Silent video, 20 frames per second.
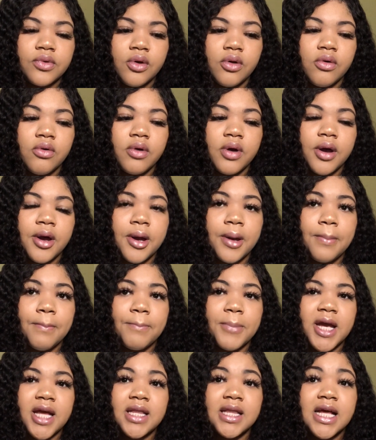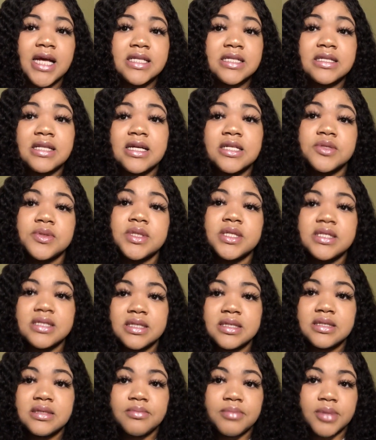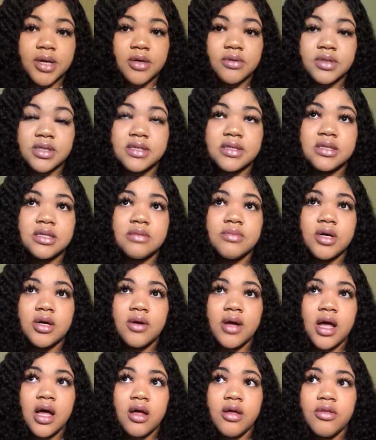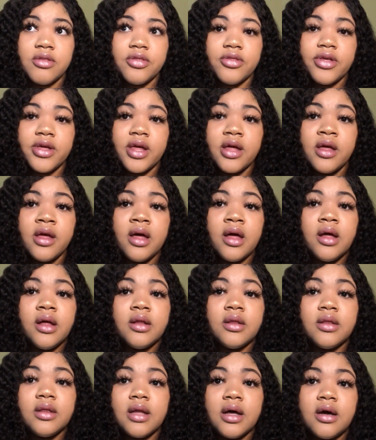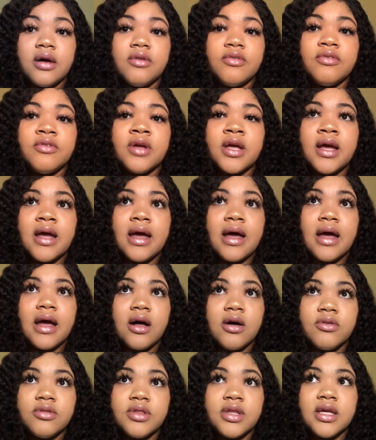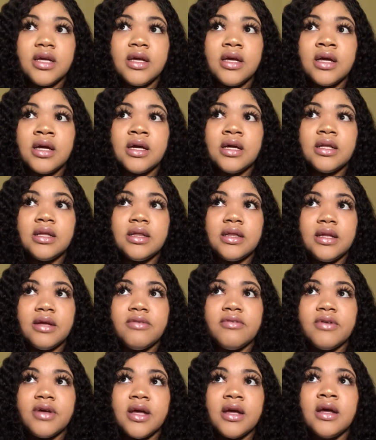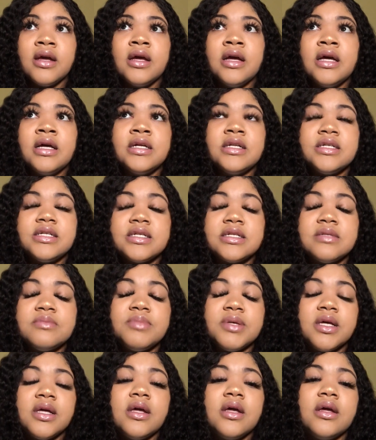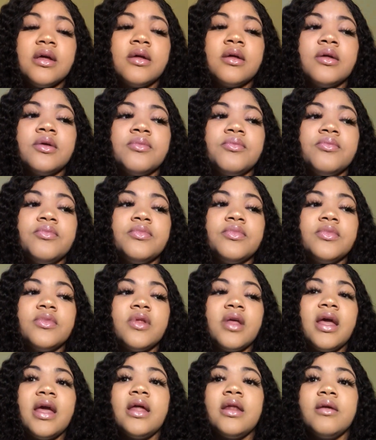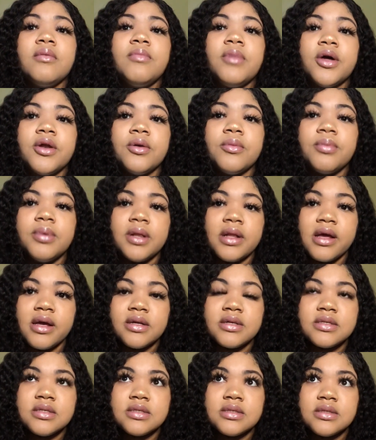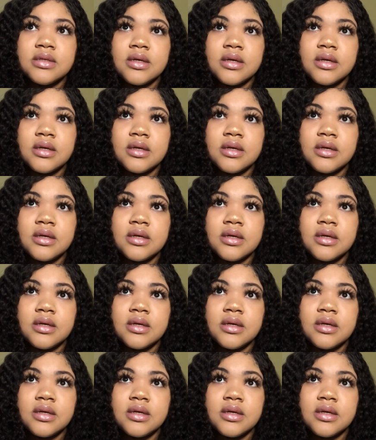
Okay? And that's what this is about. This is about healthy love, healthy living, just being in a better place.